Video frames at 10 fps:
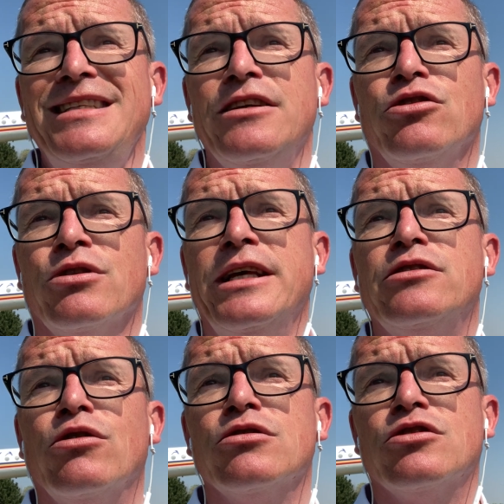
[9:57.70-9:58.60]
You need
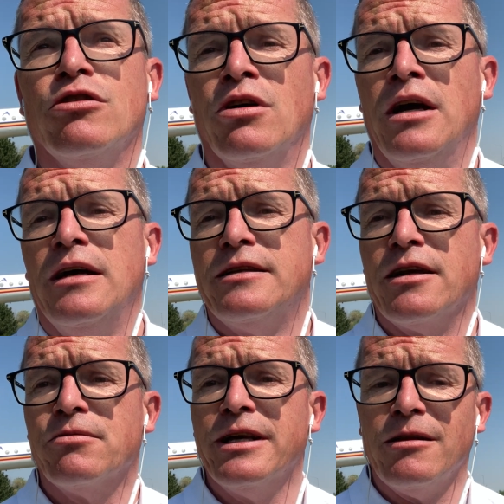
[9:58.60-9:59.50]
also
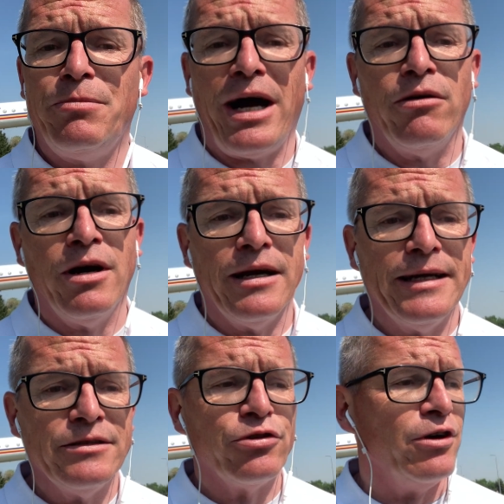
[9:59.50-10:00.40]
the real power
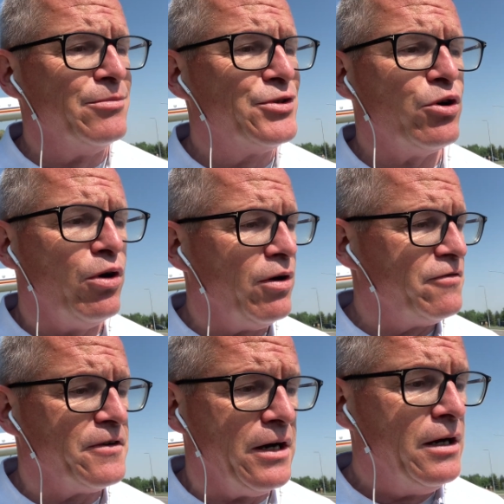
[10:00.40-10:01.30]
in terms
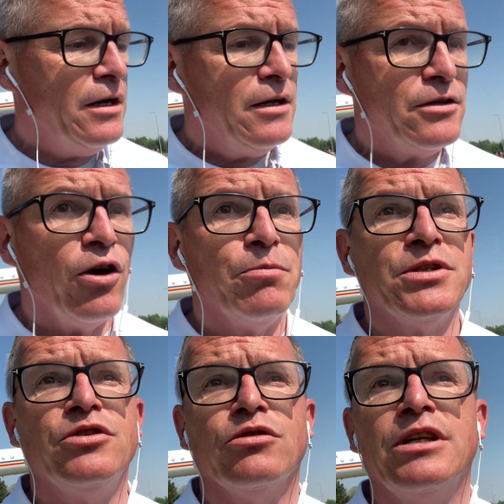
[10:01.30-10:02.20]
of the
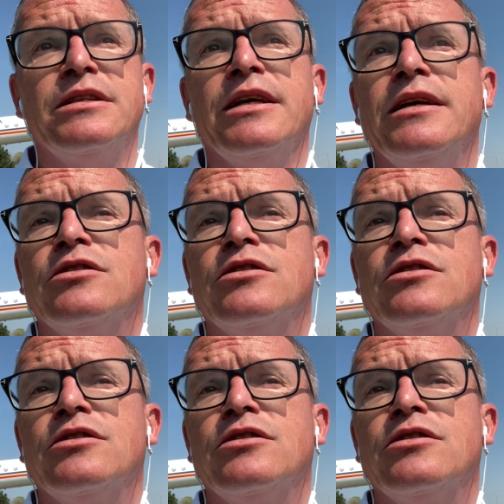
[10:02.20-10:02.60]
opportunity